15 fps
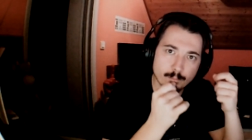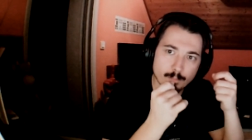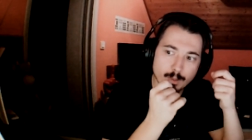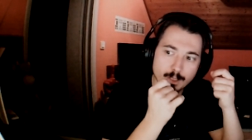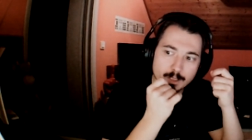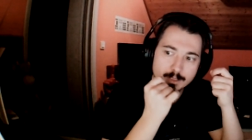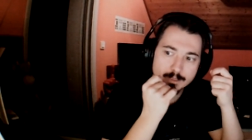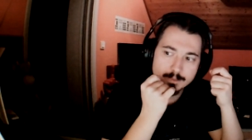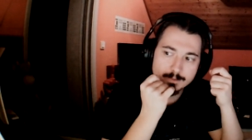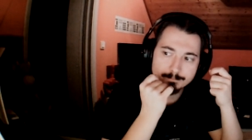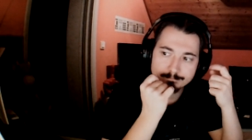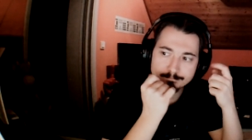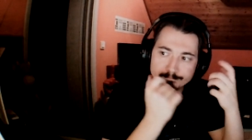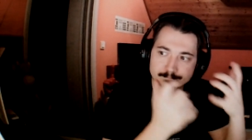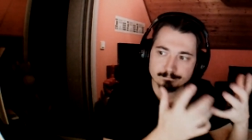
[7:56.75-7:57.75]
but
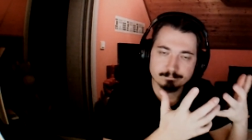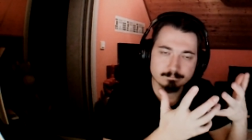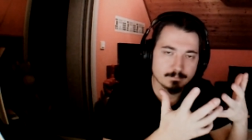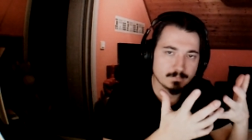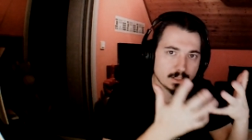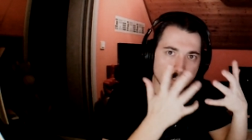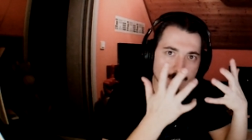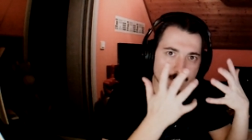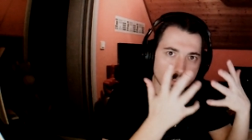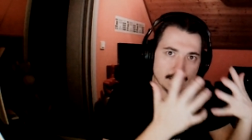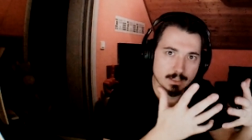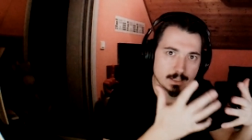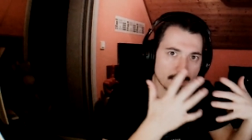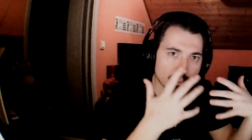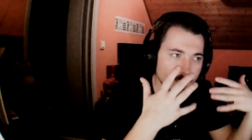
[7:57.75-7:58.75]

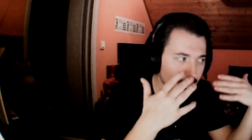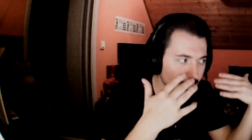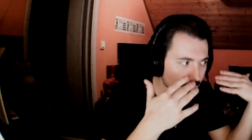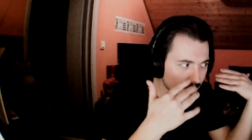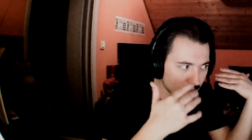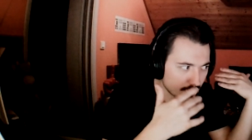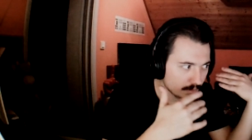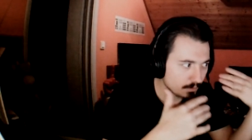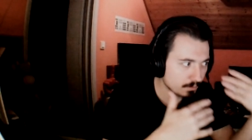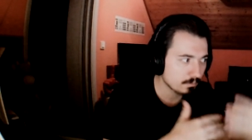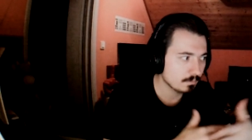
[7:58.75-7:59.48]
it's just, you know,